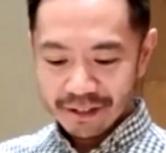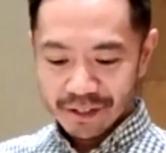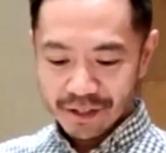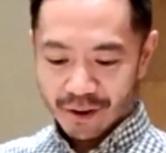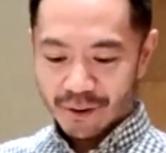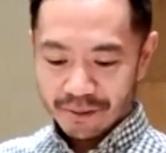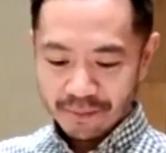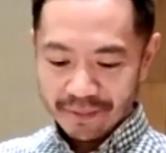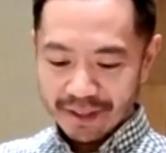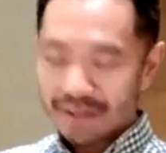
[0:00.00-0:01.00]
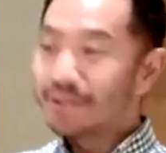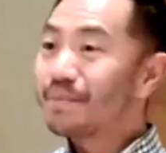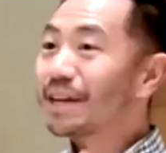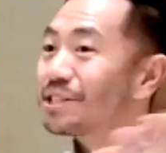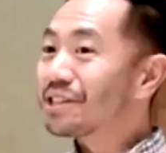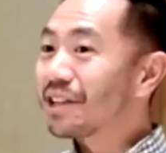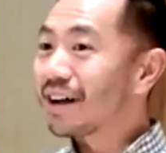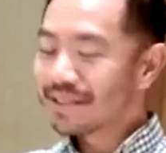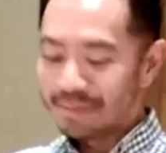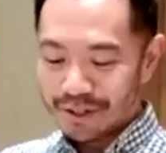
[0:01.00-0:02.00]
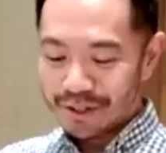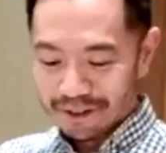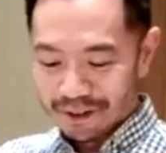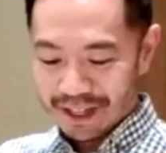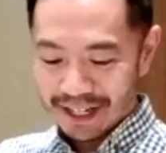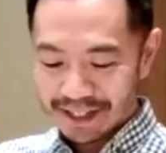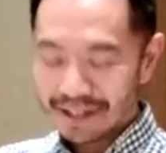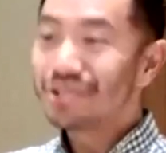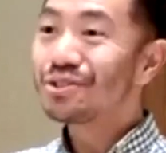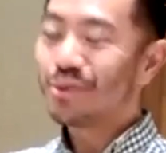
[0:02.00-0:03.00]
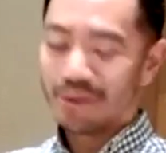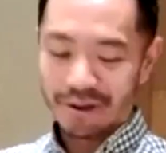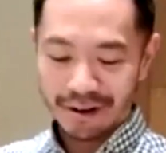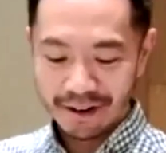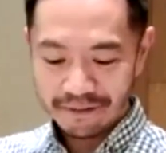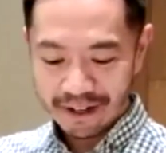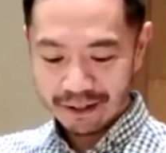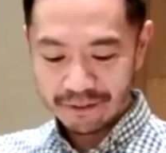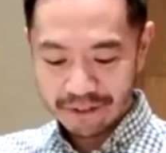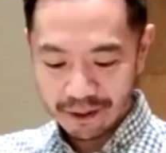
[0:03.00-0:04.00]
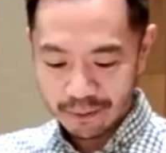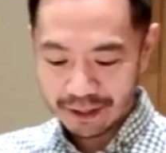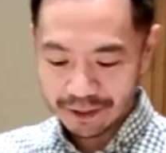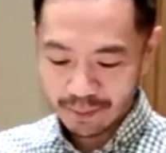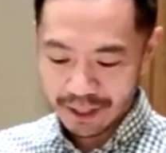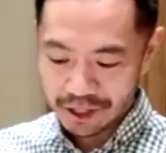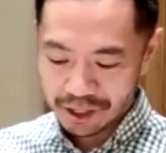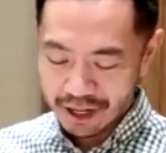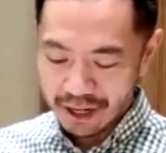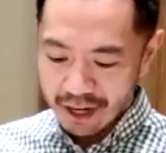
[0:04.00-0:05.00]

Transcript: So, you'd mentioned lots of beautiful things in your farewell speech.